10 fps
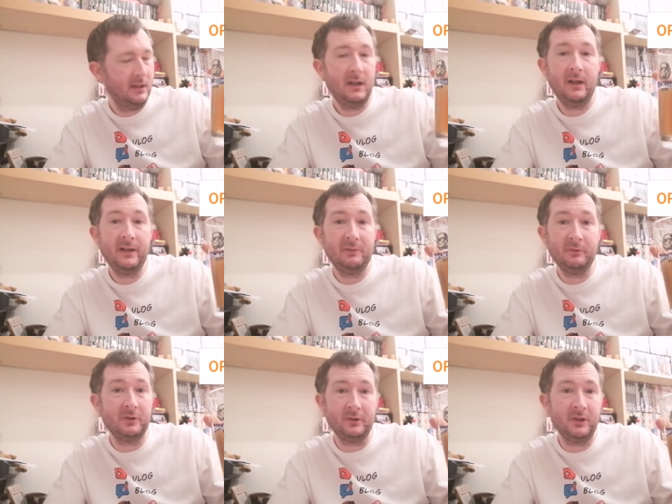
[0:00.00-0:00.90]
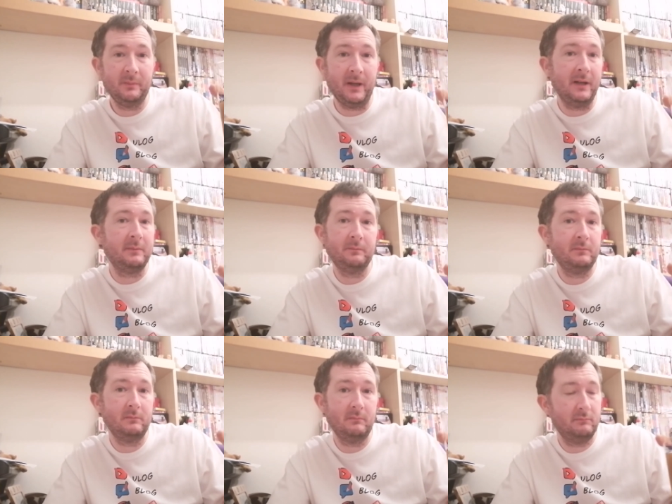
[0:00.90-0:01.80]
Uh, this one's not too bad.
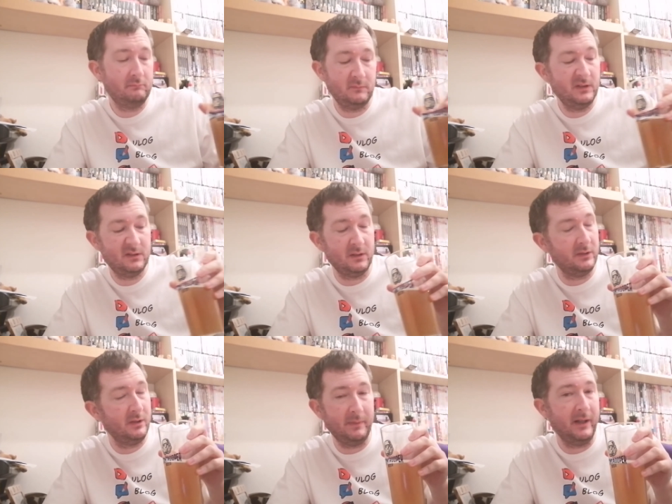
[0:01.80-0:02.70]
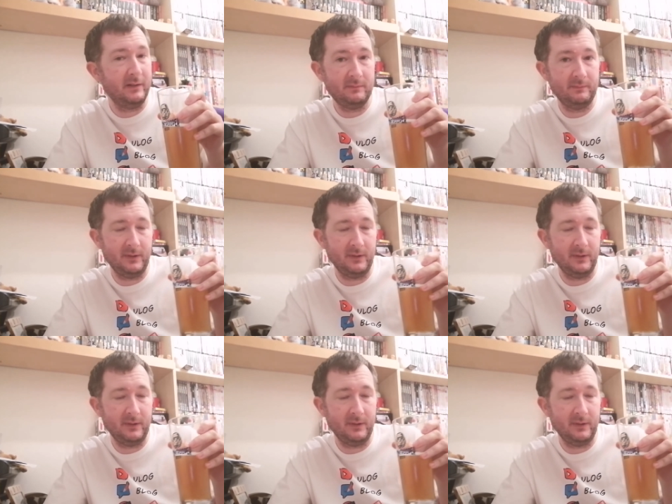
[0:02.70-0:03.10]
It's not too bad.